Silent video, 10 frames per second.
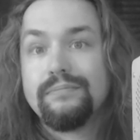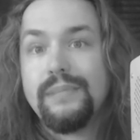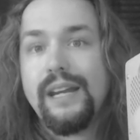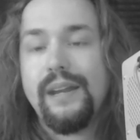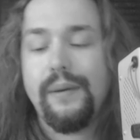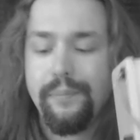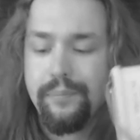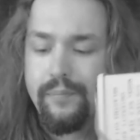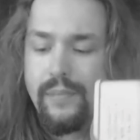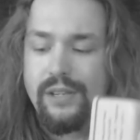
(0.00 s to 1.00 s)
But anyway,
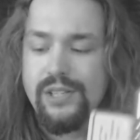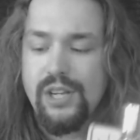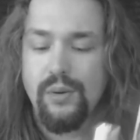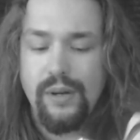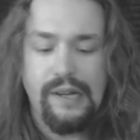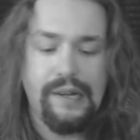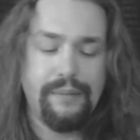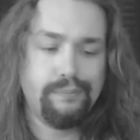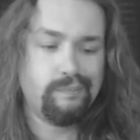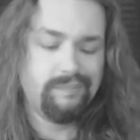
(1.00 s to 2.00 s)
so
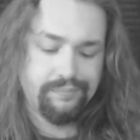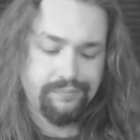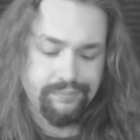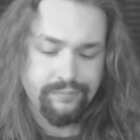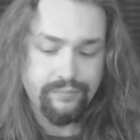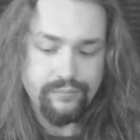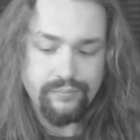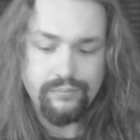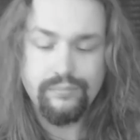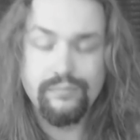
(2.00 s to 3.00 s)
um,
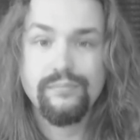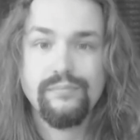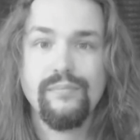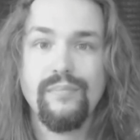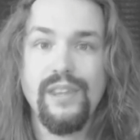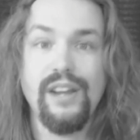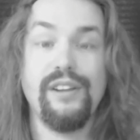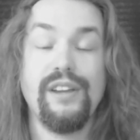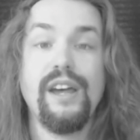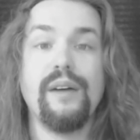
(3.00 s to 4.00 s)
there
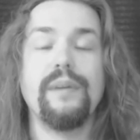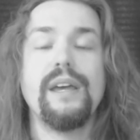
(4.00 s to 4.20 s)
you go.